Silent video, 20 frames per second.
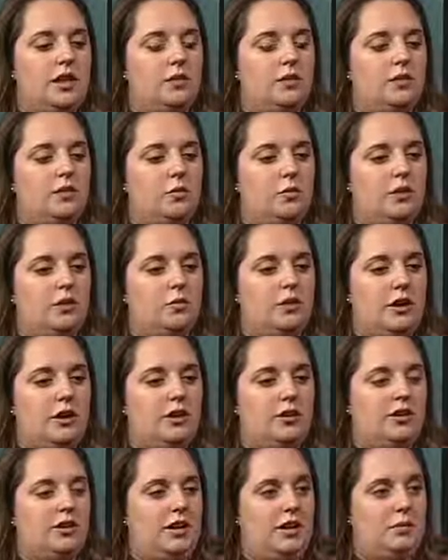like the word
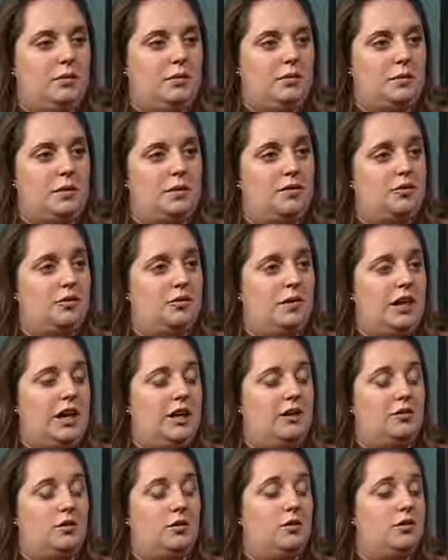Care Team. We mentioned
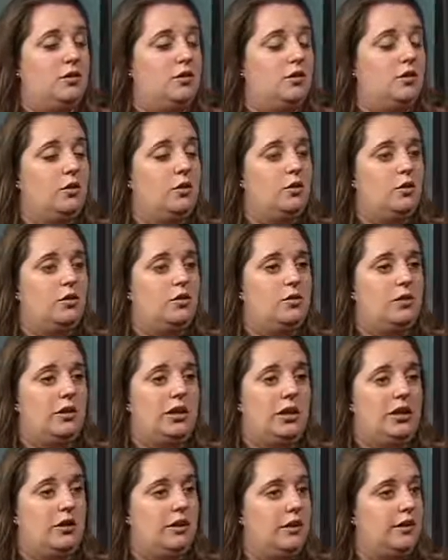can't do this alone.
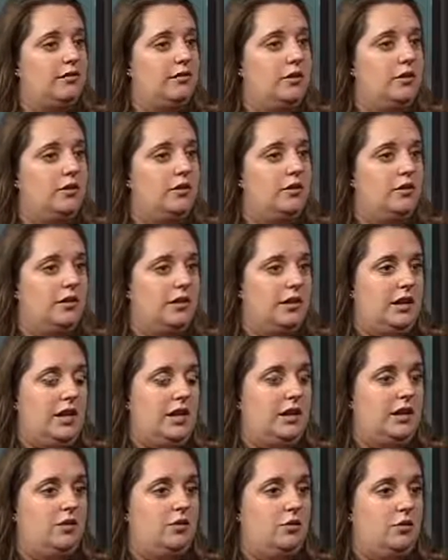The caregiver
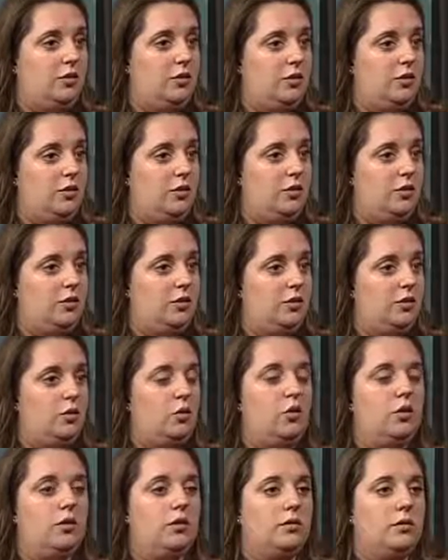can't do that alone,
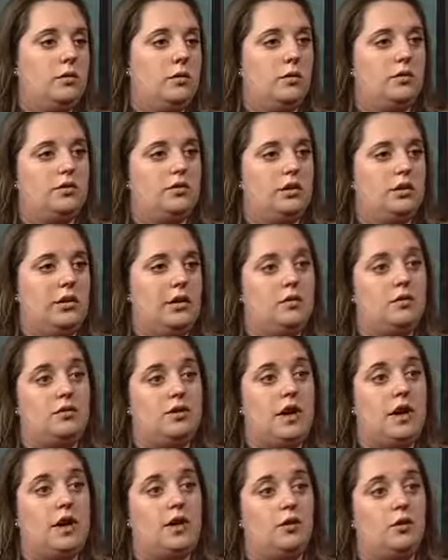or the person that was
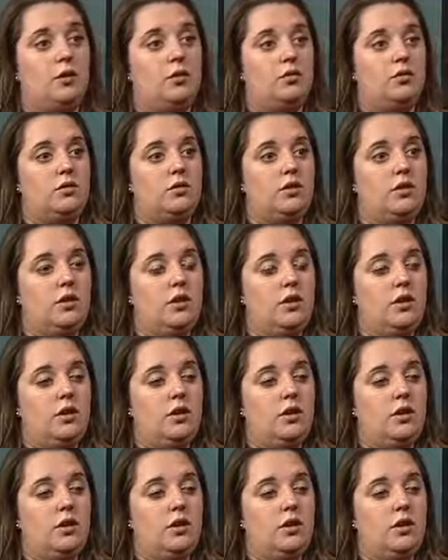diagnosed.